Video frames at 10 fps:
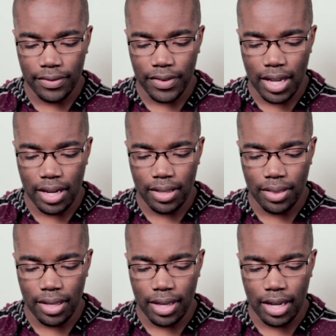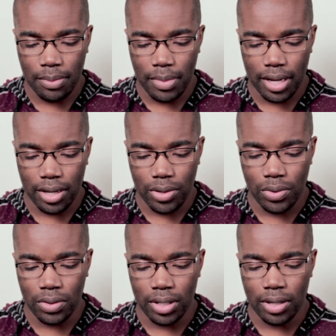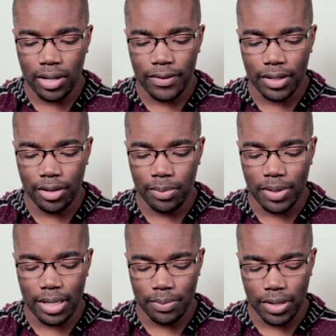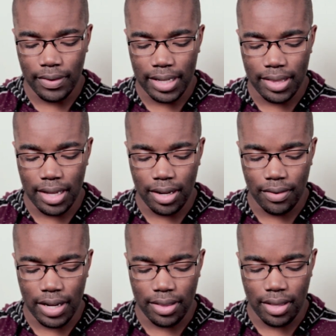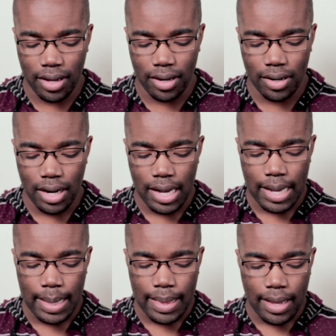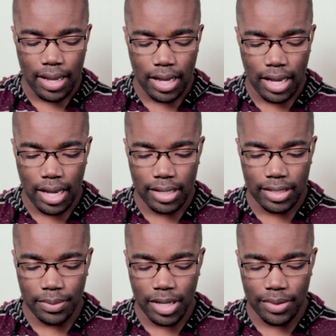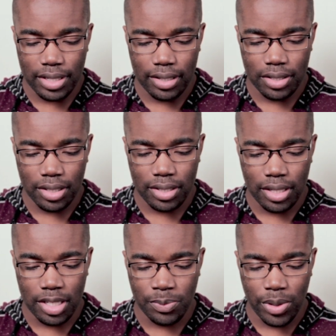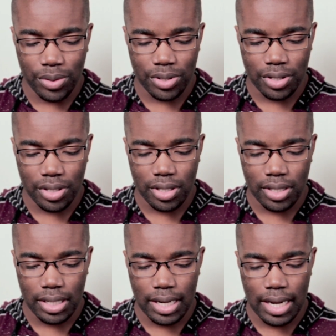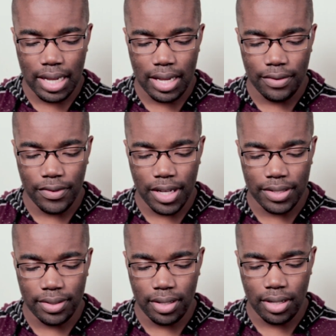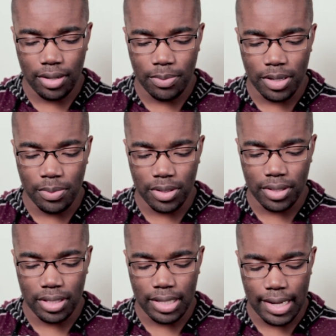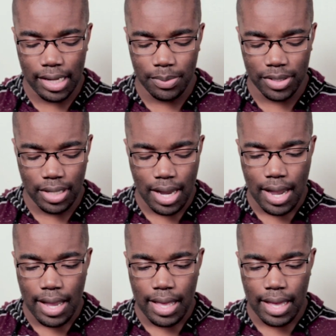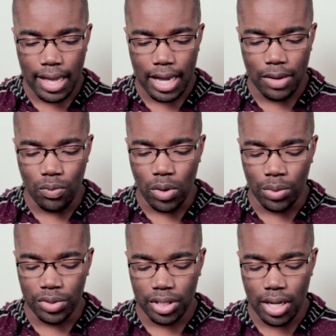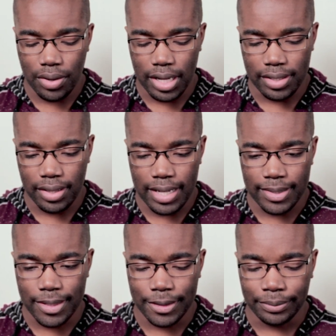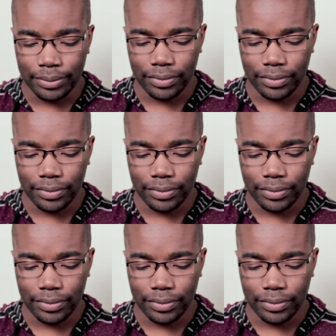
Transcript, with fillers: If anything, I might cool it off a little bit and be right there, right there. And sometimes I'll adjust the exposure in V S C O, but most of the times I won't. Okay, so that's good.